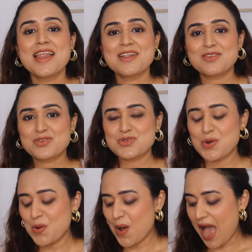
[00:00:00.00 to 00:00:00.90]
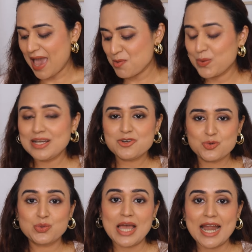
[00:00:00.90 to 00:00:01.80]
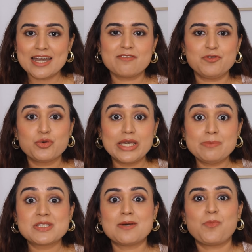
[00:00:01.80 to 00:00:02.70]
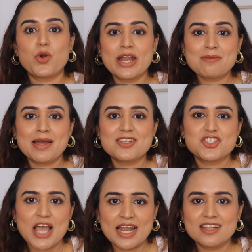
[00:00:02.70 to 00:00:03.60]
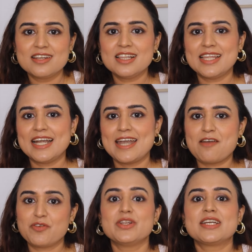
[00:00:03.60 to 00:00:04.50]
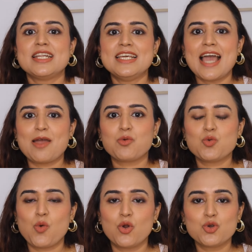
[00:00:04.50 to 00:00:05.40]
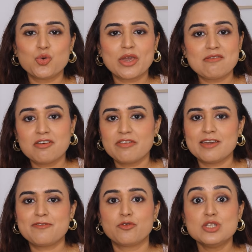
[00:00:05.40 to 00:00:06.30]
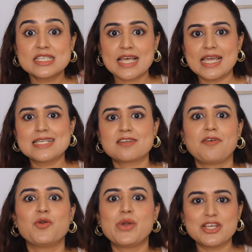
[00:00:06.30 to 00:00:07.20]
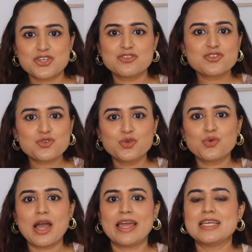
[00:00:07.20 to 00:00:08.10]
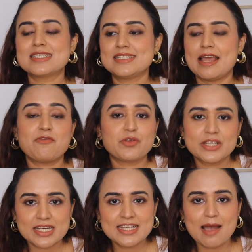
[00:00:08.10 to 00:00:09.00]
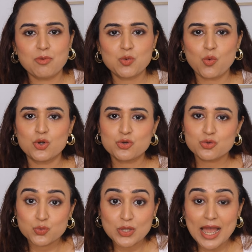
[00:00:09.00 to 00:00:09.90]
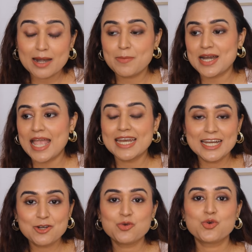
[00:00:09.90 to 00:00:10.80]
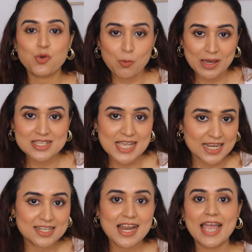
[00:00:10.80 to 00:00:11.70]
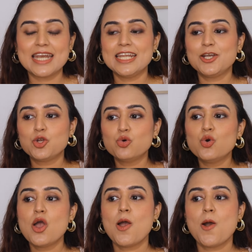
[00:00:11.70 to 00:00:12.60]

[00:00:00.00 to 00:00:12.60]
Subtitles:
So I will do that. If you keep supporting my channel, then definitely I would want to give away full-sized foundations to you guys. Definitely I would want to do that, but I need to grow my channel. I need to